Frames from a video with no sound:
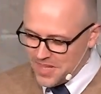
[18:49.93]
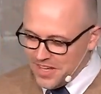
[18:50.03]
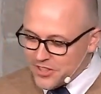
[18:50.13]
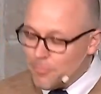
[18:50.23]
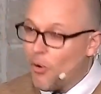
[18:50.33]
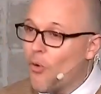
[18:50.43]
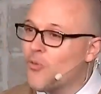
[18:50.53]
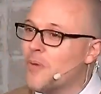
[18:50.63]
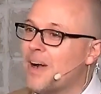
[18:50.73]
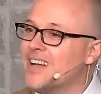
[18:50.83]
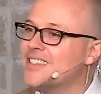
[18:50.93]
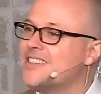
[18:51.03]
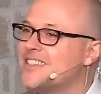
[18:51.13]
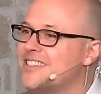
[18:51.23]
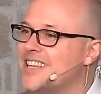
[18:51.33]
The poor remind us
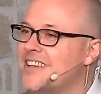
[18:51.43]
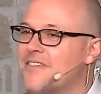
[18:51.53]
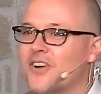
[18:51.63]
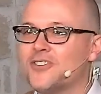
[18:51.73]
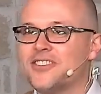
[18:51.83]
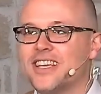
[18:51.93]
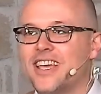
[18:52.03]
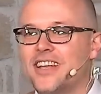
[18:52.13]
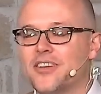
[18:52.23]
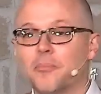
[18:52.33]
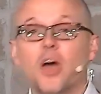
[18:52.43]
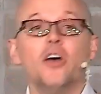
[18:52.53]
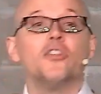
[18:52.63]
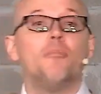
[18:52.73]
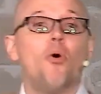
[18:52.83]
to seek first the kingdom.
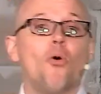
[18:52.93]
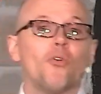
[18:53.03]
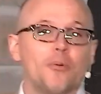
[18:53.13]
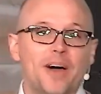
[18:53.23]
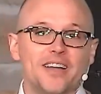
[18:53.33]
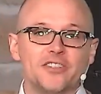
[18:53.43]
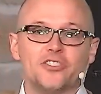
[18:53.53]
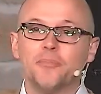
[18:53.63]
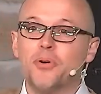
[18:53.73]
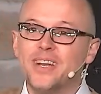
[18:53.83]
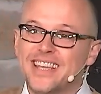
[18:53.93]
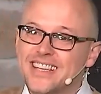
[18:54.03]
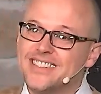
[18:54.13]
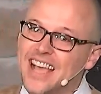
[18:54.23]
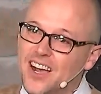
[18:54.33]
The poor remind us to put
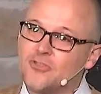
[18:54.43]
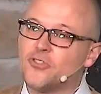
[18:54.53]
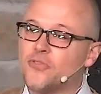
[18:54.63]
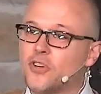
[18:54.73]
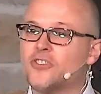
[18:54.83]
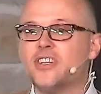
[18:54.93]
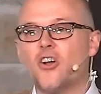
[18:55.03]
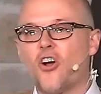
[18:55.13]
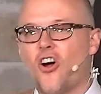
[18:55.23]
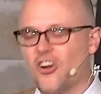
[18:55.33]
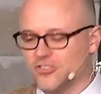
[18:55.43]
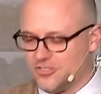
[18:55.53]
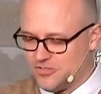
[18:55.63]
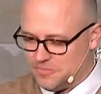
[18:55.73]
his house first in our hearts.